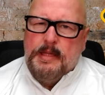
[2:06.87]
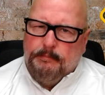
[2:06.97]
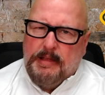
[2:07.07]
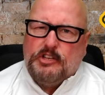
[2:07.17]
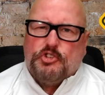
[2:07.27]

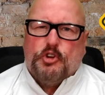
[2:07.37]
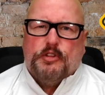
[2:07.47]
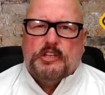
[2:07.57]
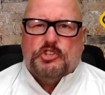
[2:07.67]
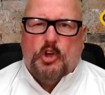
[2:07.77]
make sure
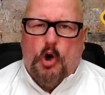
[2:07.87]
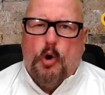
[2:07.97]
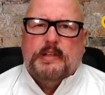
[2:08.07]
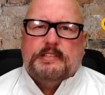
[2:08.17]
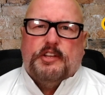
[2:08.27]
that you
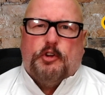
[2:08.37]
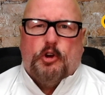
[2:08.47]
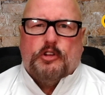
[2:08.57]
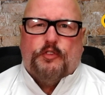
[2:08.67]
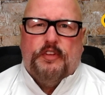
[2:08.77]
always
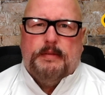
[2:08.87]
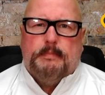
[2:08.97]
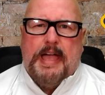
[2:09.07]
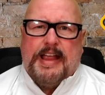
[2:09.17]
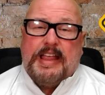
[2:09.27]
encourage
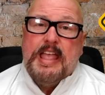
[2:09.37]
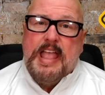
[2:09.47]
feedback